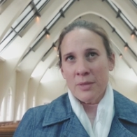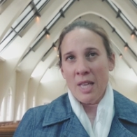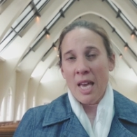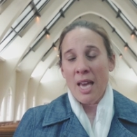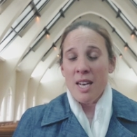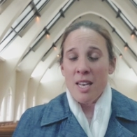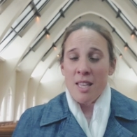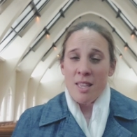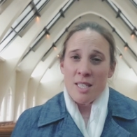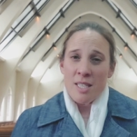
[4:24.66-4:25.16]

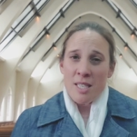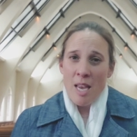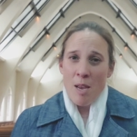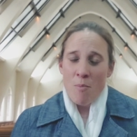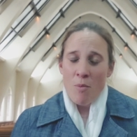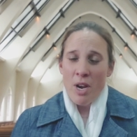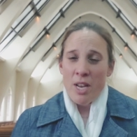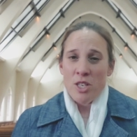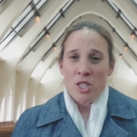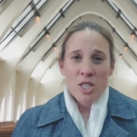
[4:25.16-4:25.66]
And in the same
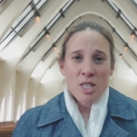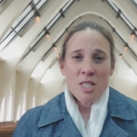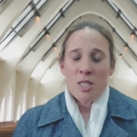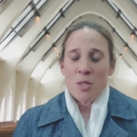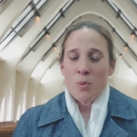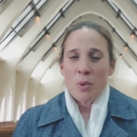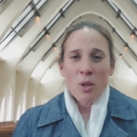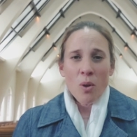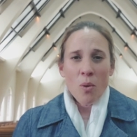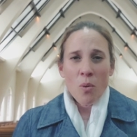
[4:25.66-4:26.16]
way, Jesus
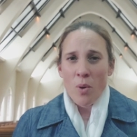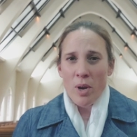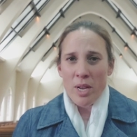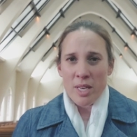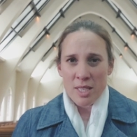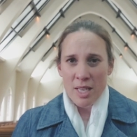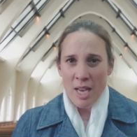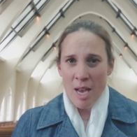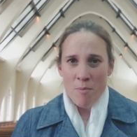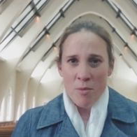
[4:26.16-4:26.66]
will
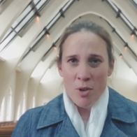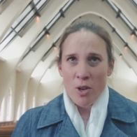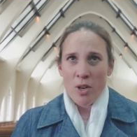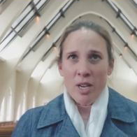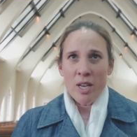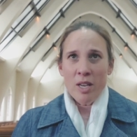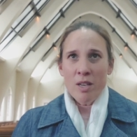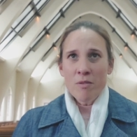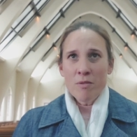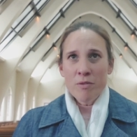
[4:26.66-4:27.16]
always come
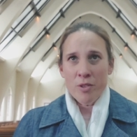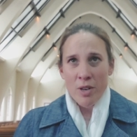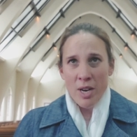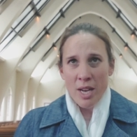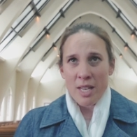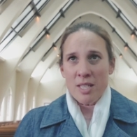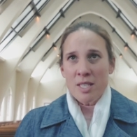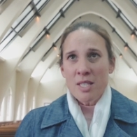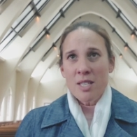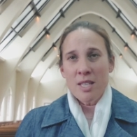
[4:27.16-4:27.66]
looking for
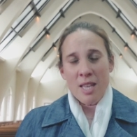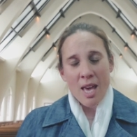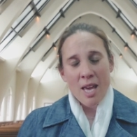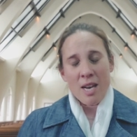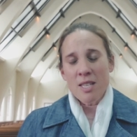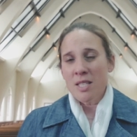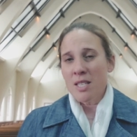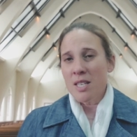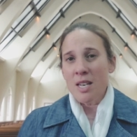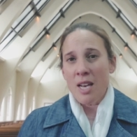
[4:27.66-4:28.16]
us. That
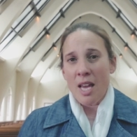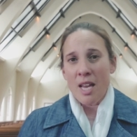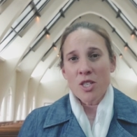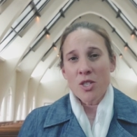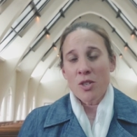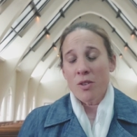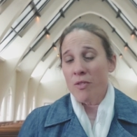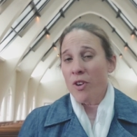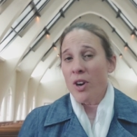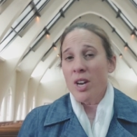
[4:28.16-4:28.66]
is the
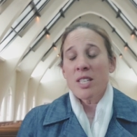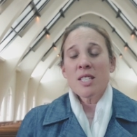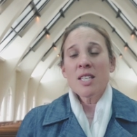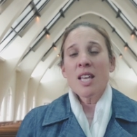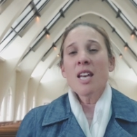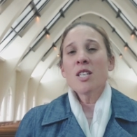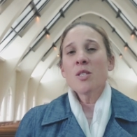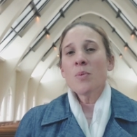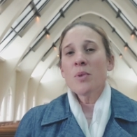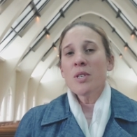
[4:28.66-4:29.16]
nature of grace.
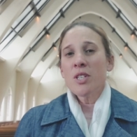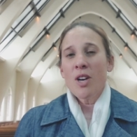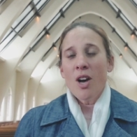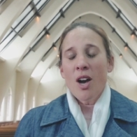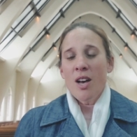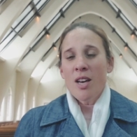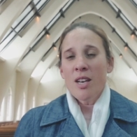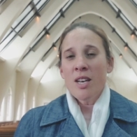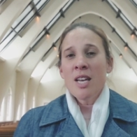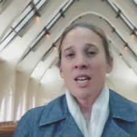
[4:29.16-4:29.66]
That is what
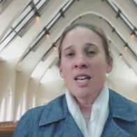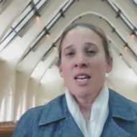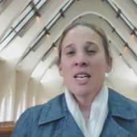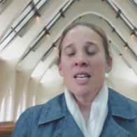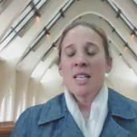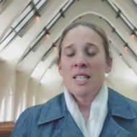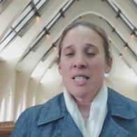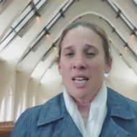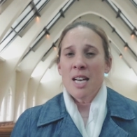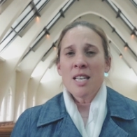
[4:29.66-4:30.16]
God
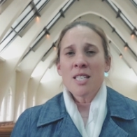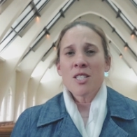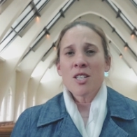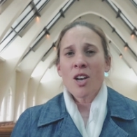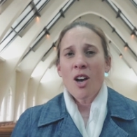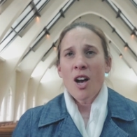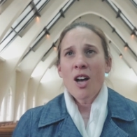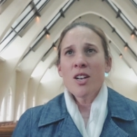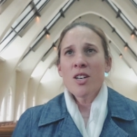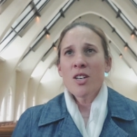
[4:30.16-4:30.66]
does.
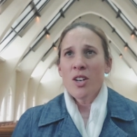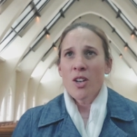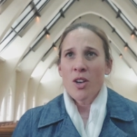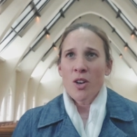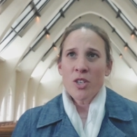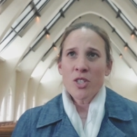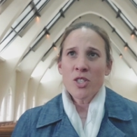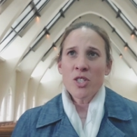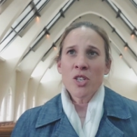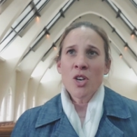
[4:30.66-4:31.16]
God
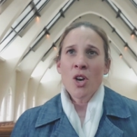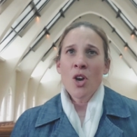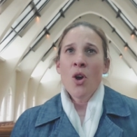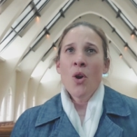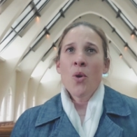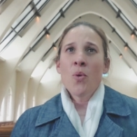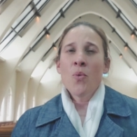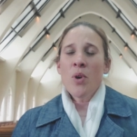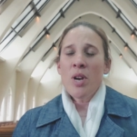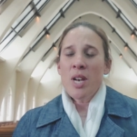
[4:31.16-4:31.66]
looks
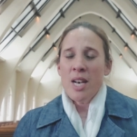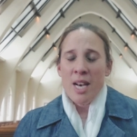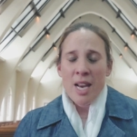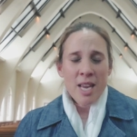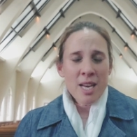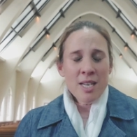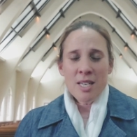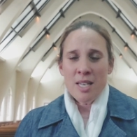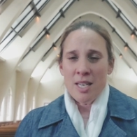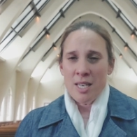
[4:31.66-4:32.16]

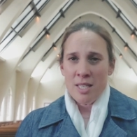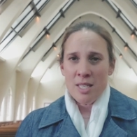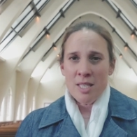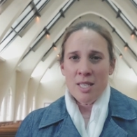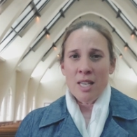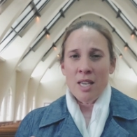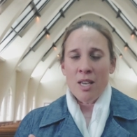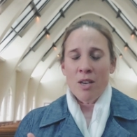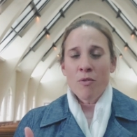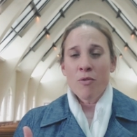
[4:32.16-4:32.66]

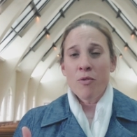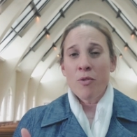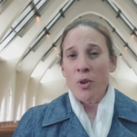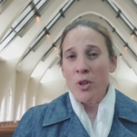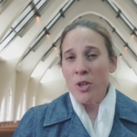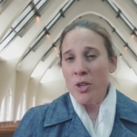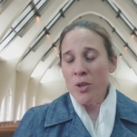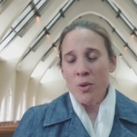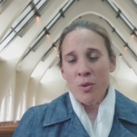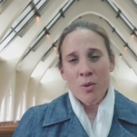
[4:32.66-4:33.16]
relentlessly for
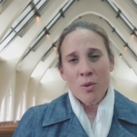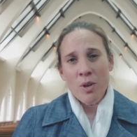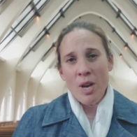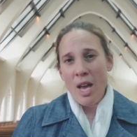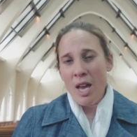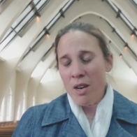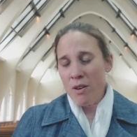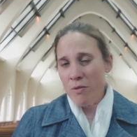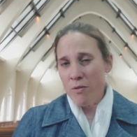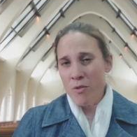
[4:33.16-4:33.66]
you
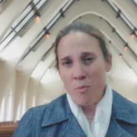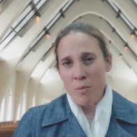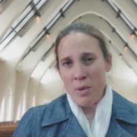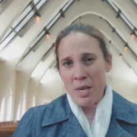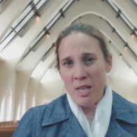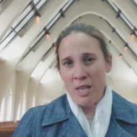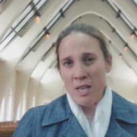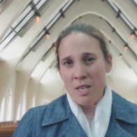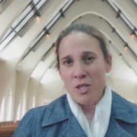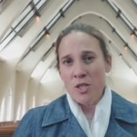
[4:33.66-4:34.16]
and for
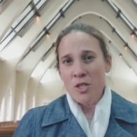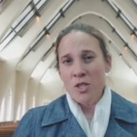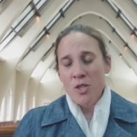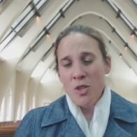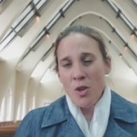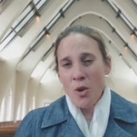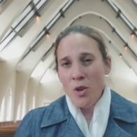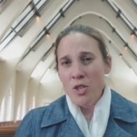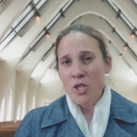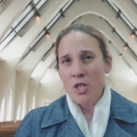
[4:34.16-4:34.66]
me,
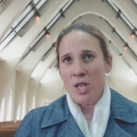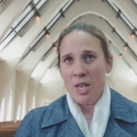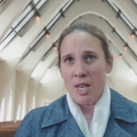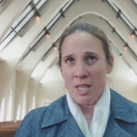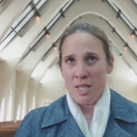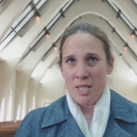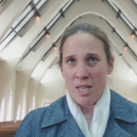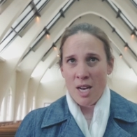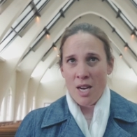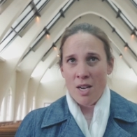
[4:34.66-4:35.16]
searching
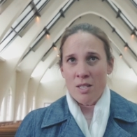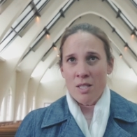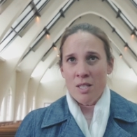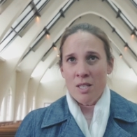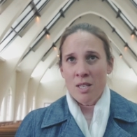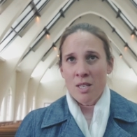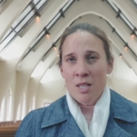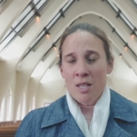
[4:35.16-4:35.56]
us out.